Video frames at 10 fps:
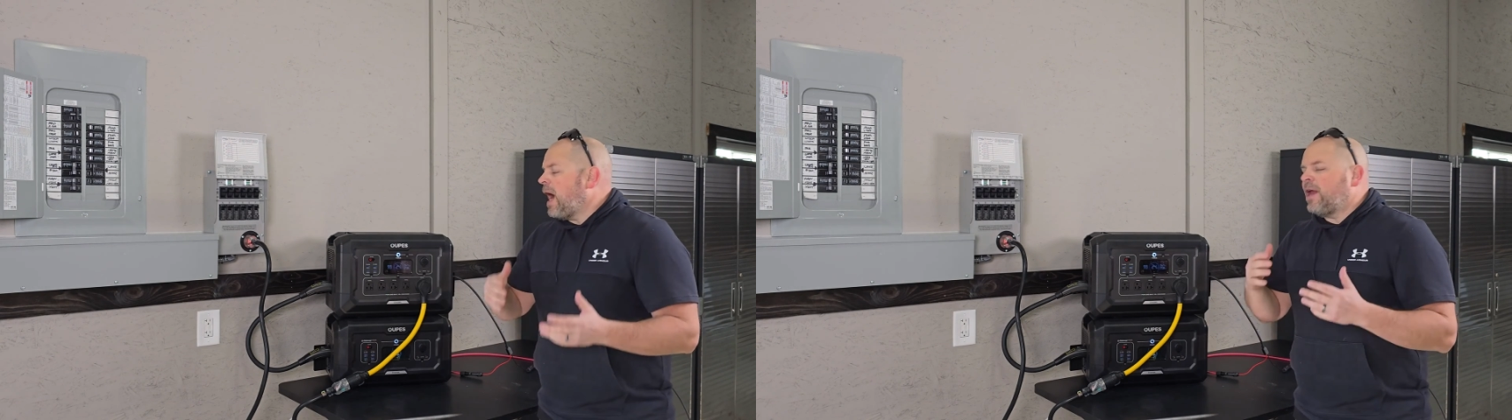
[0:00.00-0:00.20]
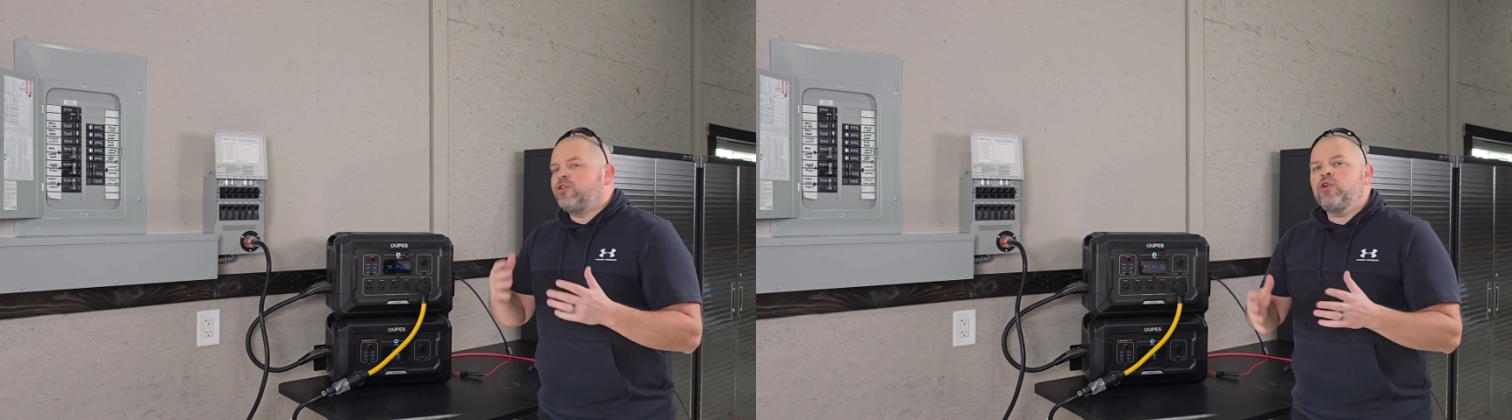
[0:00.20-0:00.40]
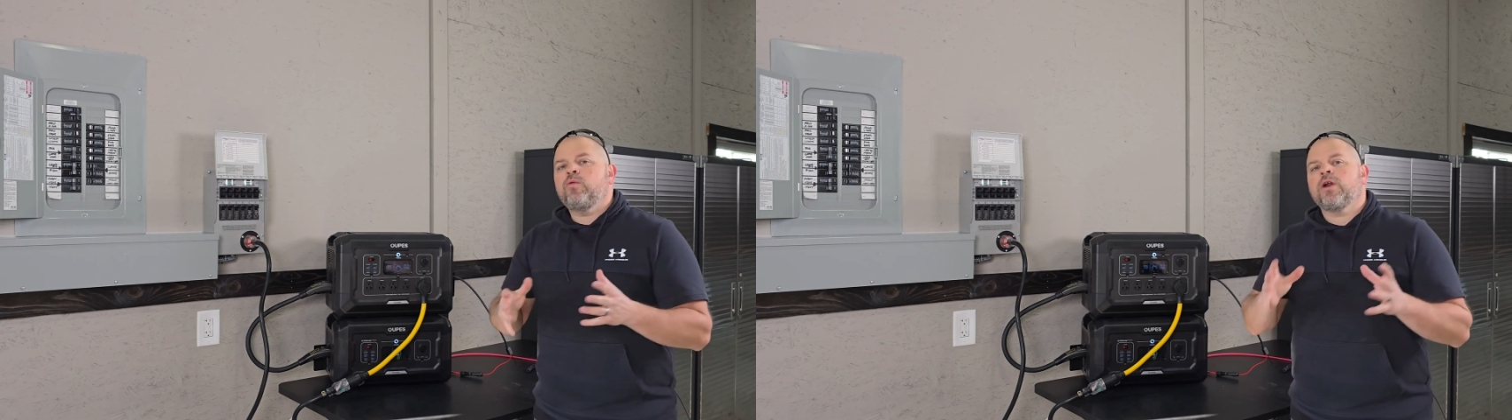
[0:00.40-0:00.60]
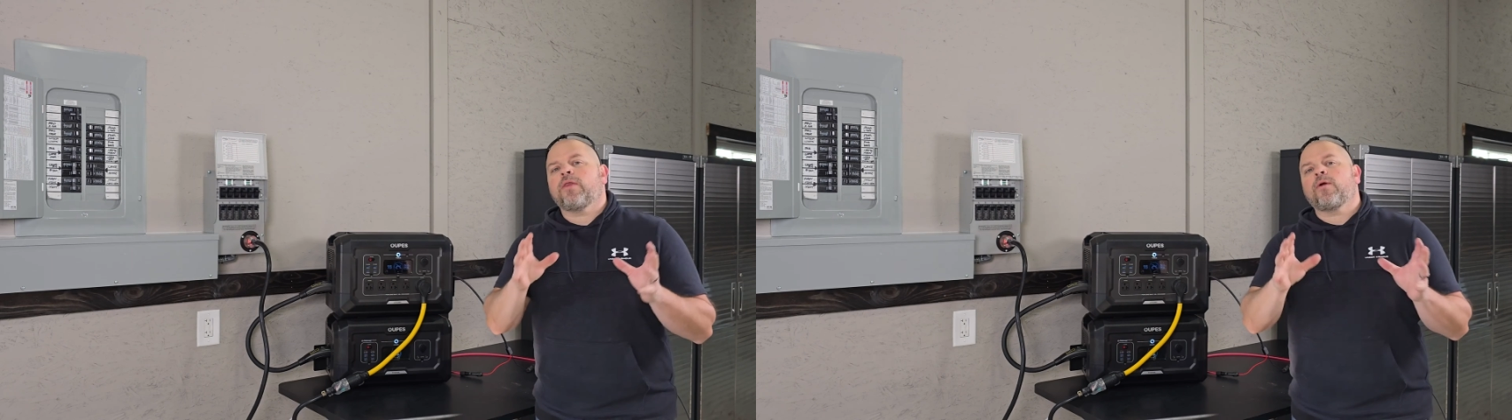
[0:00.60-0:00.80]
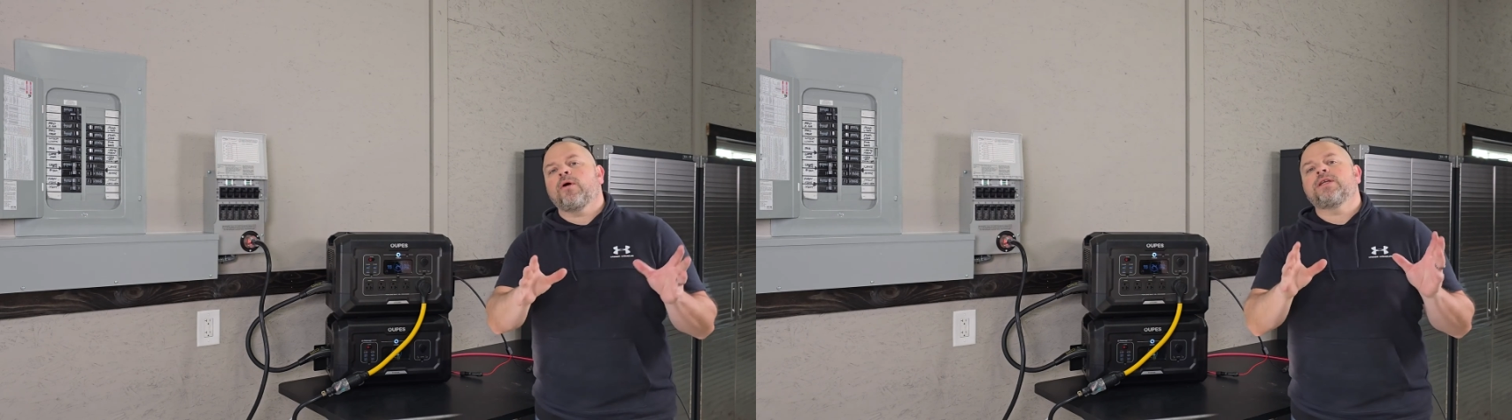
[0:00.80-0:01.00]
I do want
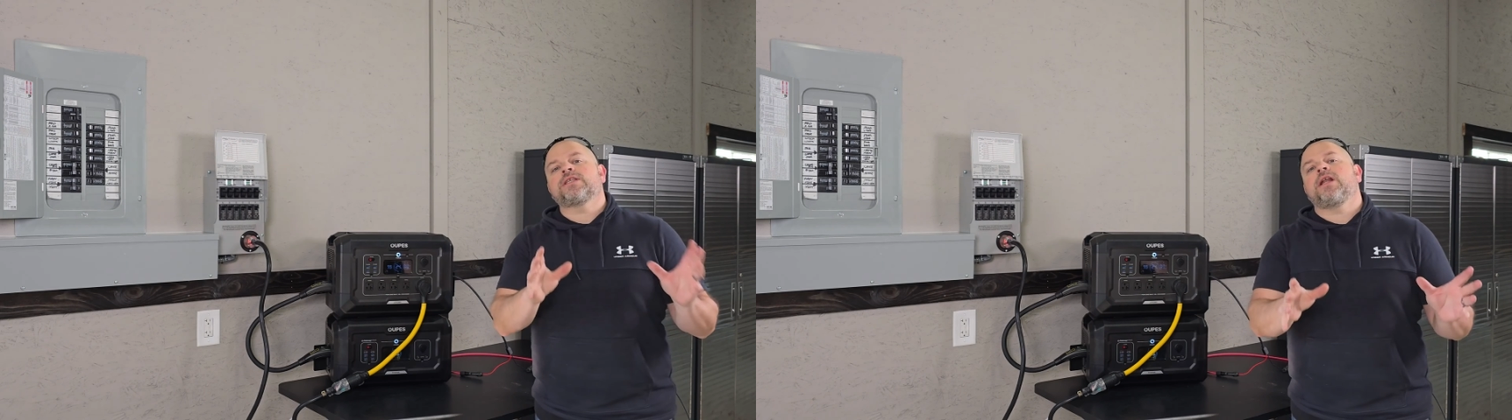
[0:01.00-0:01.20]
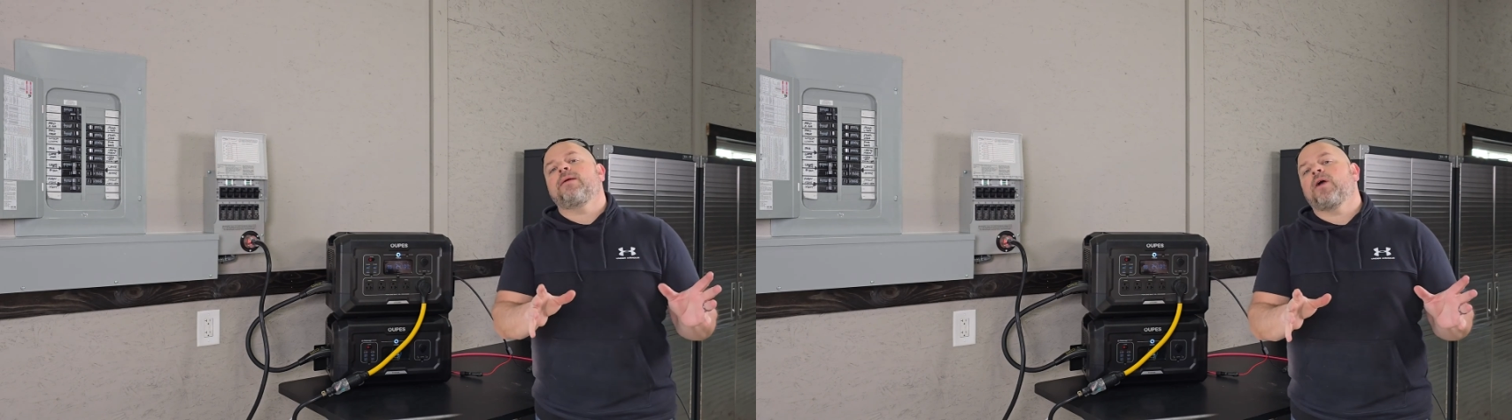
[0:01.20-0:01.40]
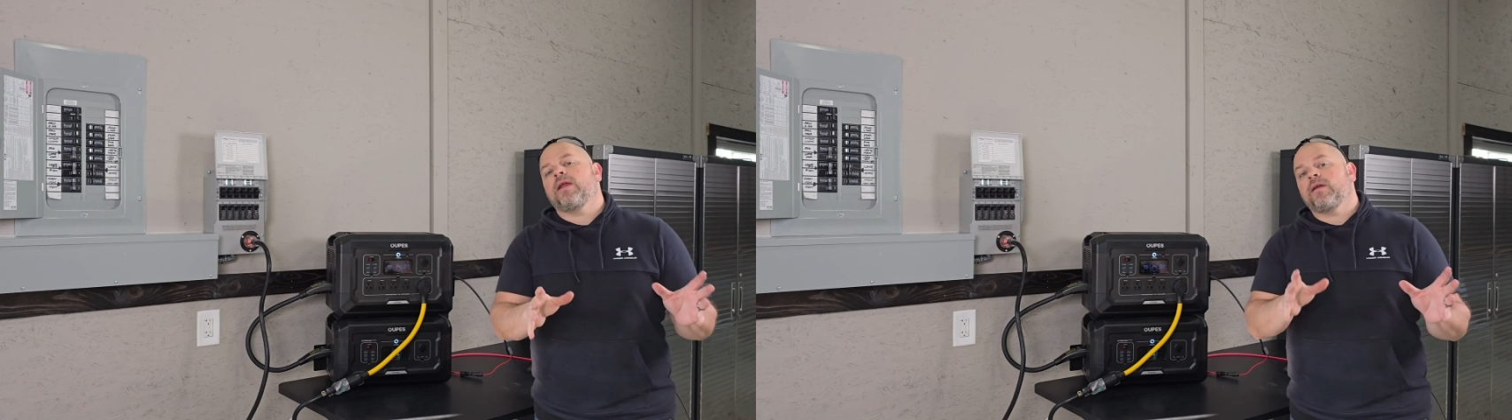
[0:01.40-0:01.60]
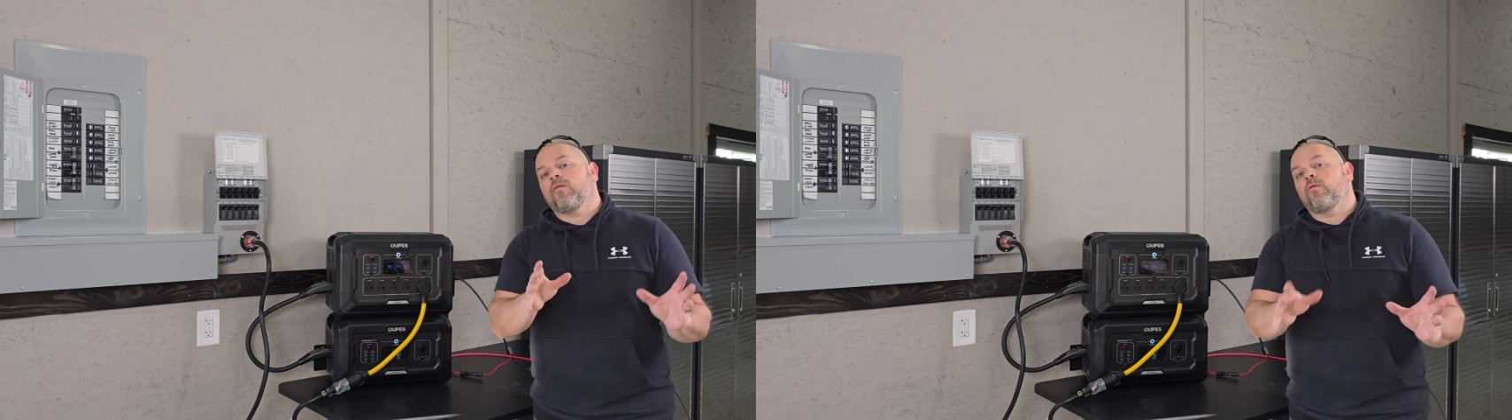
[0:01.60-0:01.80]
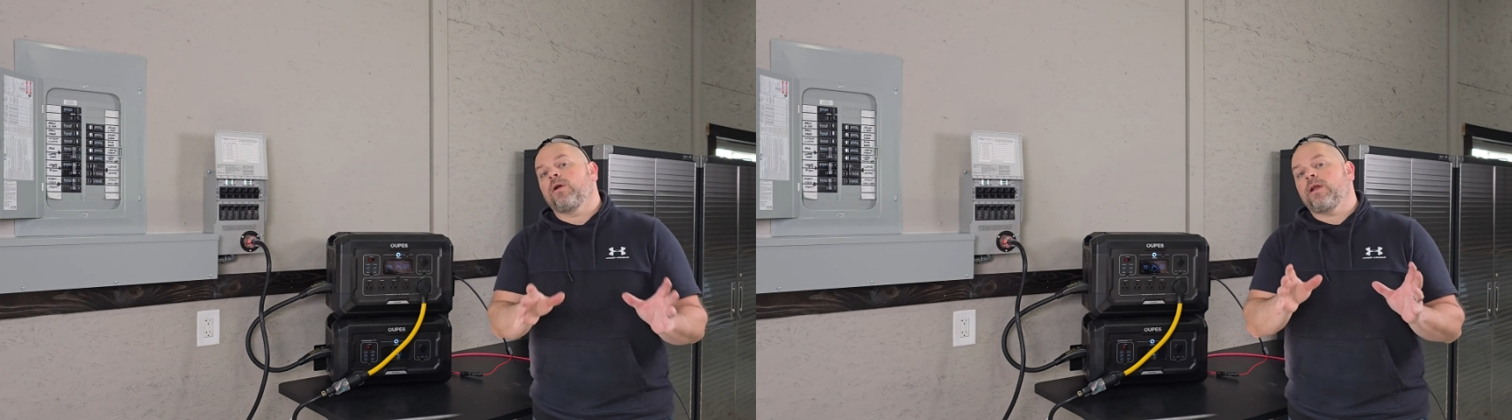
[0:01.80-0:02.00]
to throw a disclaimer out
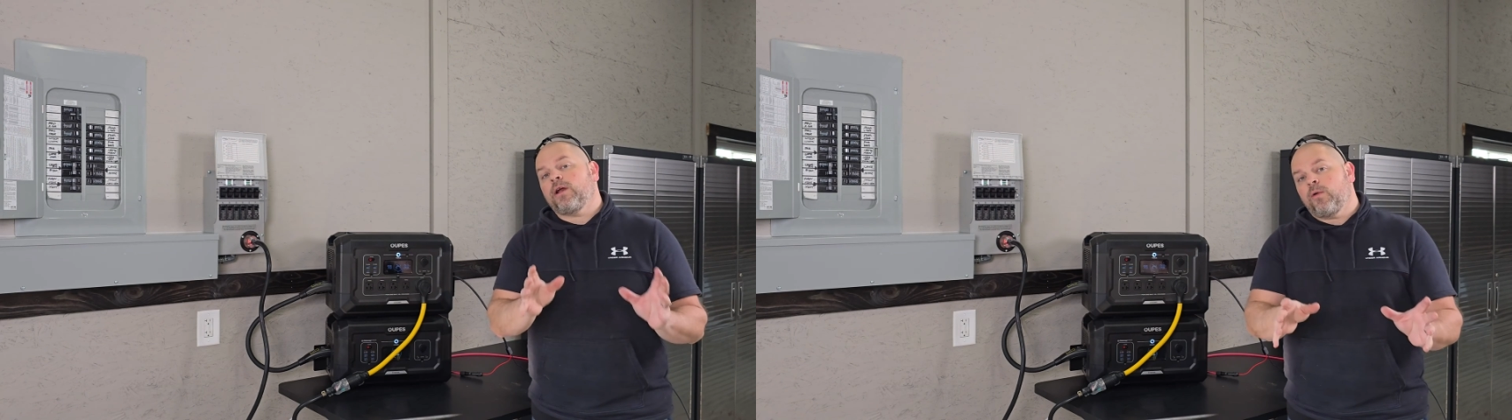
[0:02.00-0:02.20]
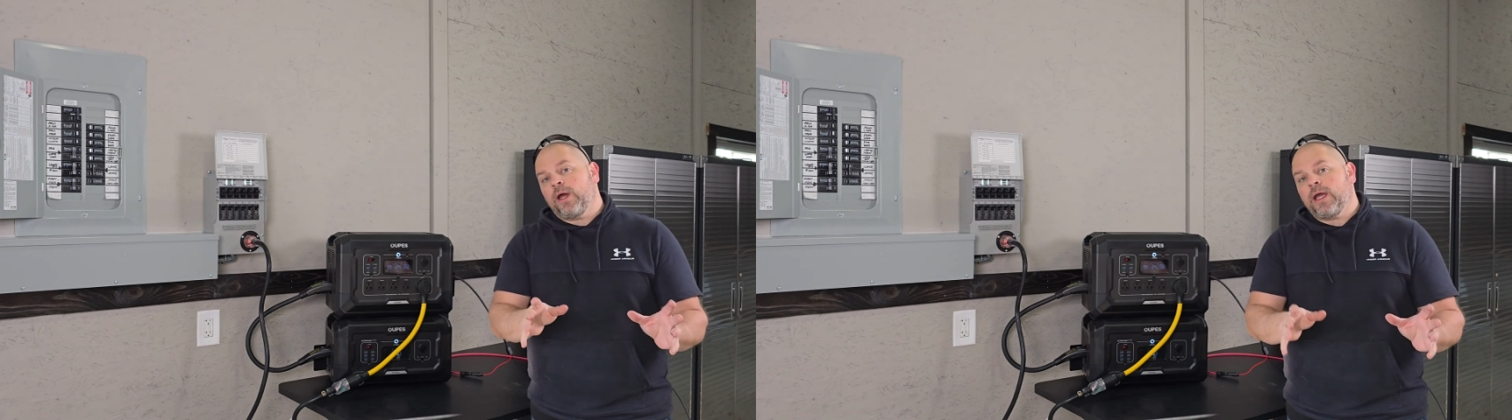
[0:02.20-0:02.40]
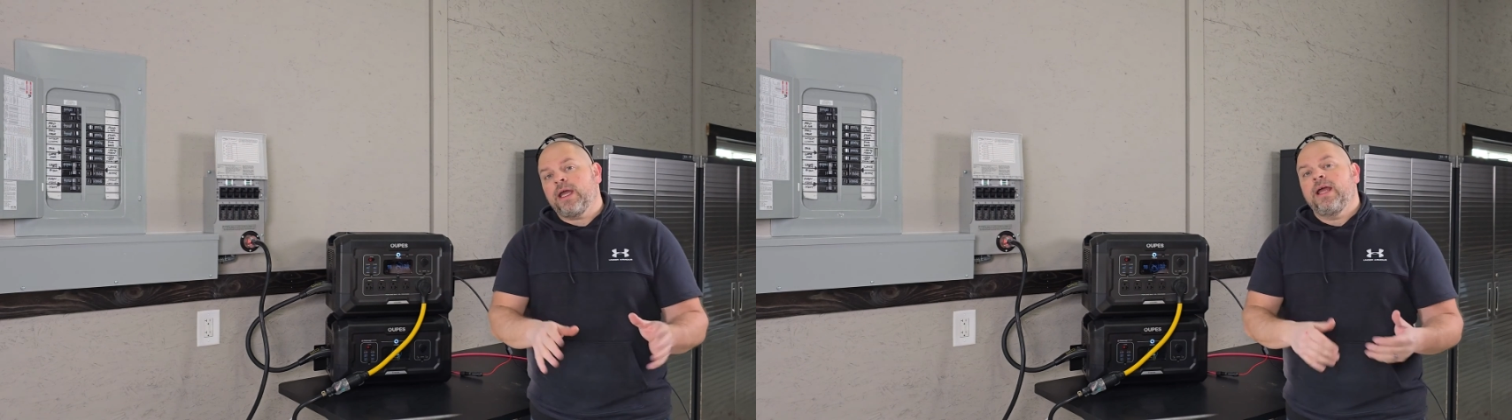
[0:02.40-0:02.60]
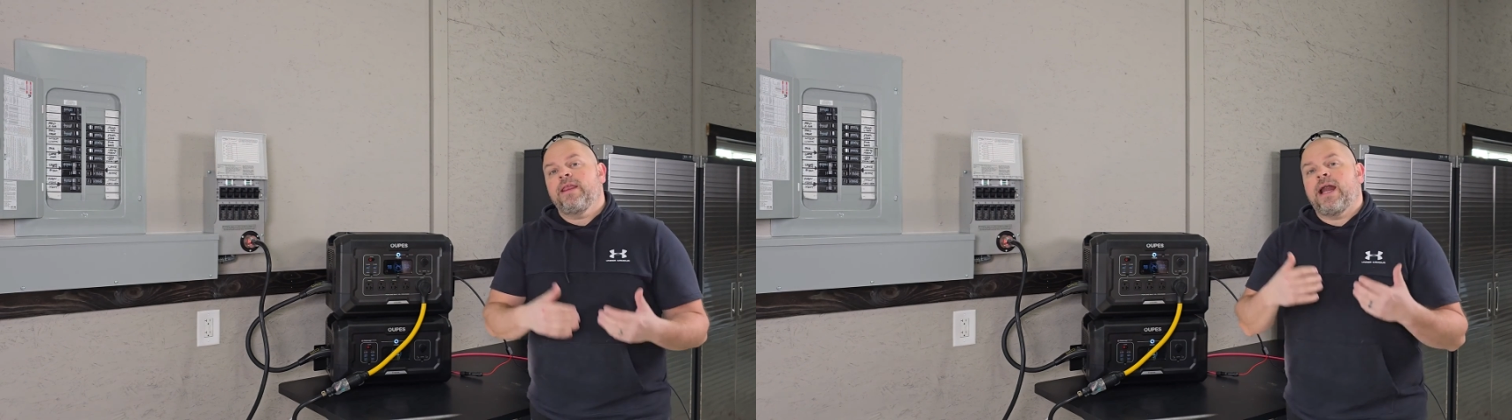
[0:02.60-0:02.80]
there really quick